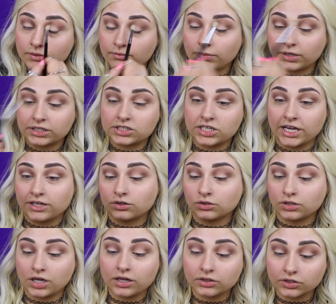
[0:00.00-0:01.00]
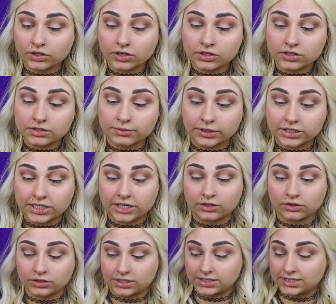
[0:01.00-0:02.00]
my channel colors, my
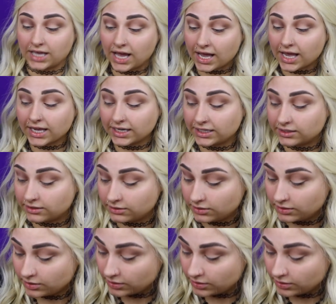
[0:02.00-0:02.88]
channel design.